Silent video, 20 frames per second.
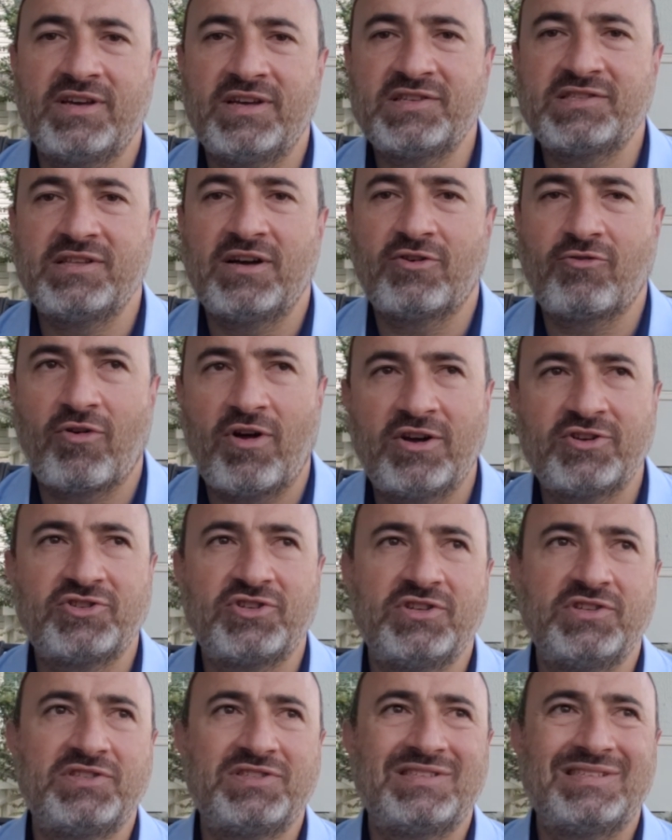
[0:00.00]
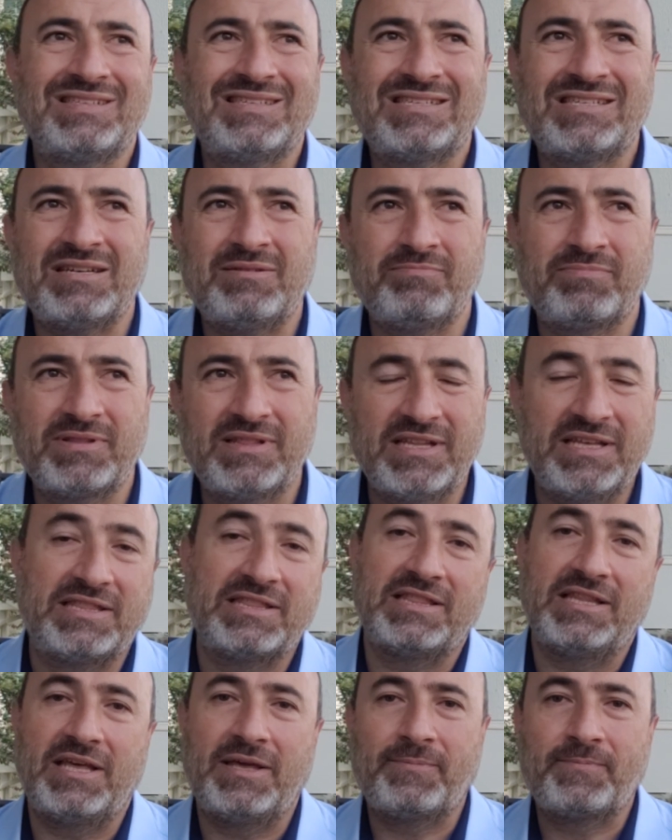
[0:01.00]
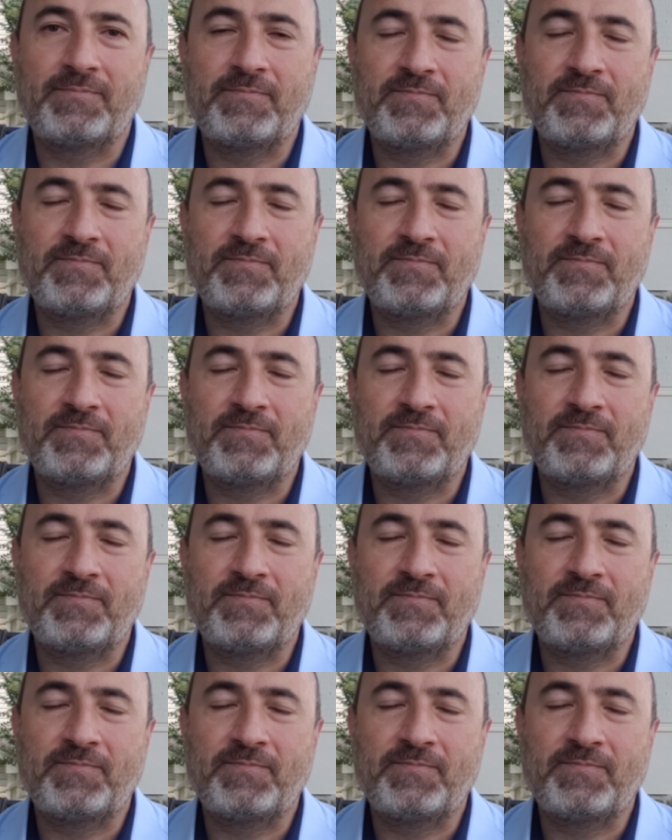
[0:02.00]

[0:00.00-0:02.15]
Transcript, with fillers: Tesla crashes completely.